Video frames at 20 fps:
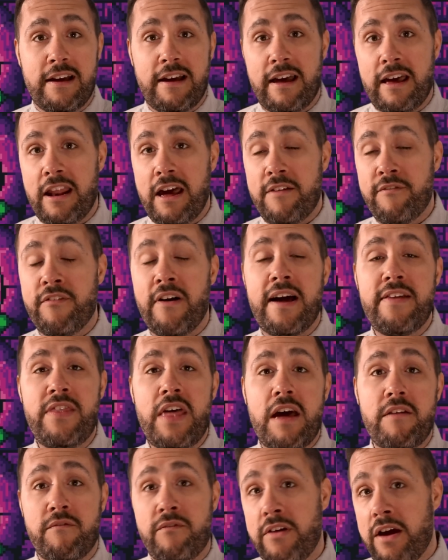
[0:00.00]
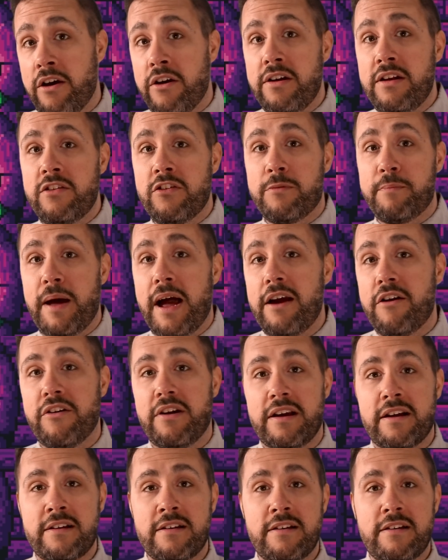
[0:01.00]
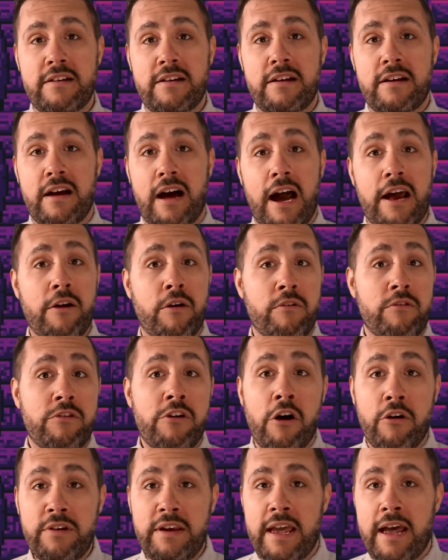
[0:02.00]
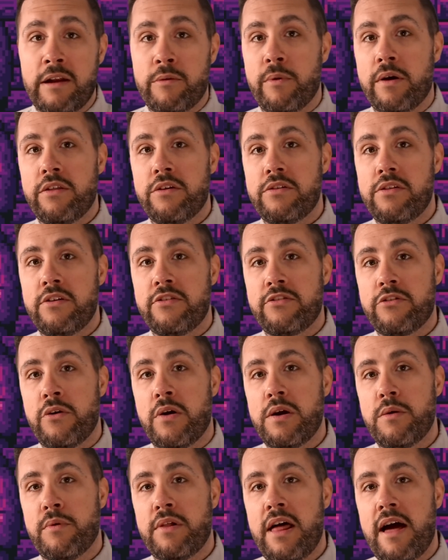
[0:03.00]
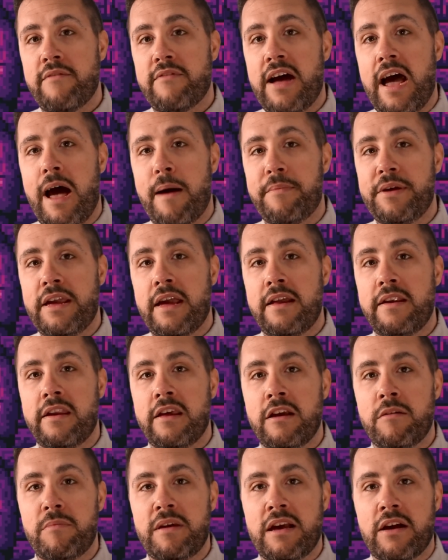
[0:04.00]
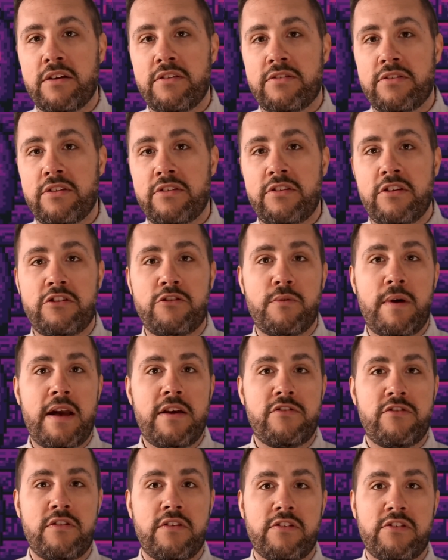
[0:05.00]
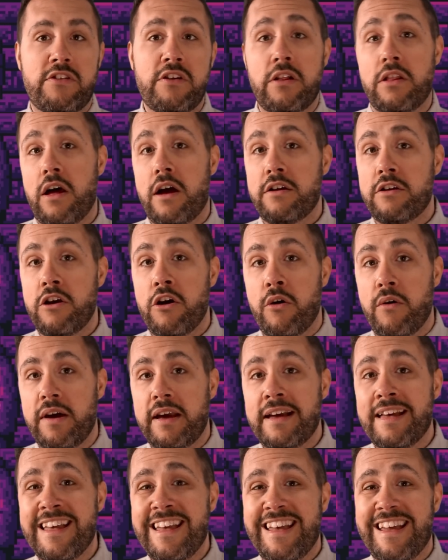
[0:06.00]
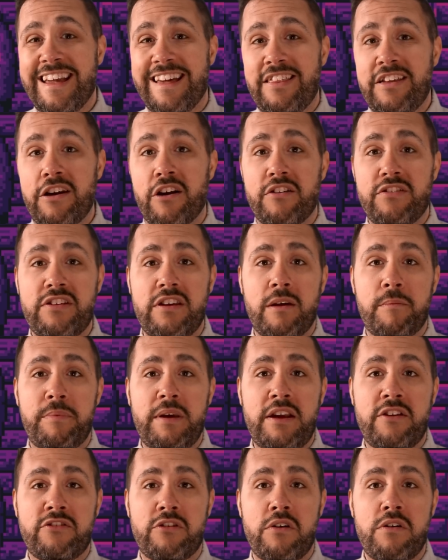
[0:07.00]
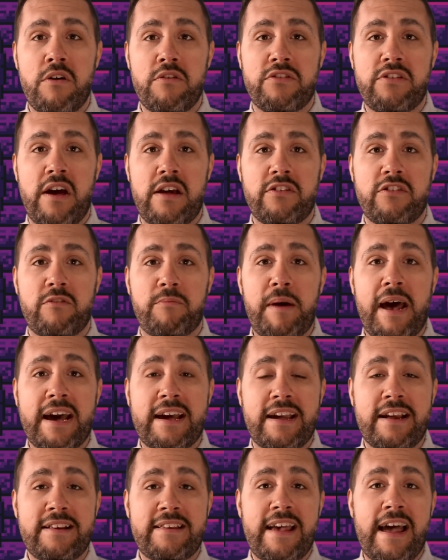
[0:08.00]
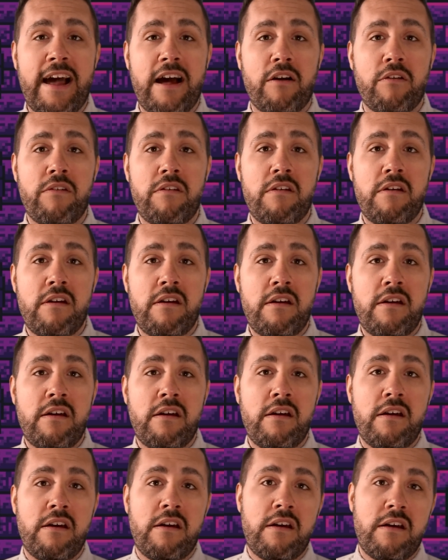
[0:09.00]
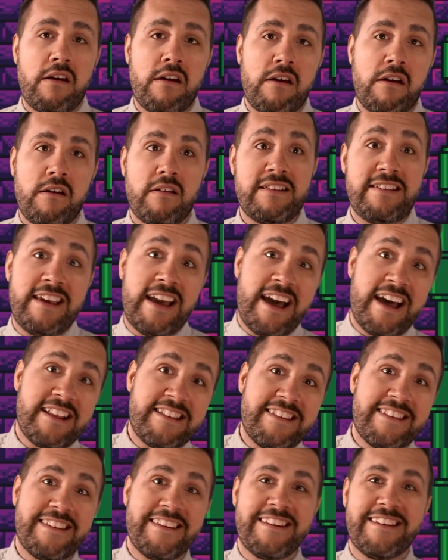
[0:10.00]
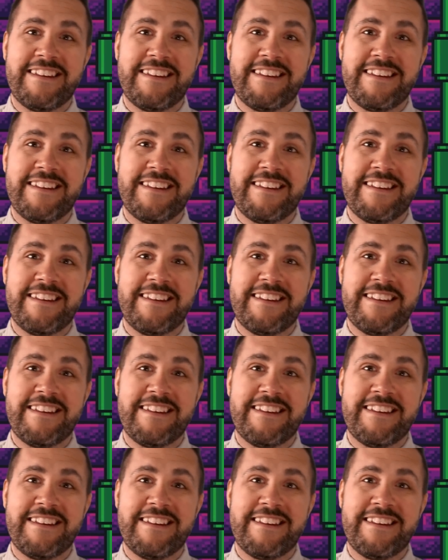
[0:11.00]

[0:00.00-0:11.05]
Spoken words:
And I find that very inspiring. I don't know yet whether this story will have a happy ending because the situation is still ongoing and the RCMP show no signs of backing down yet.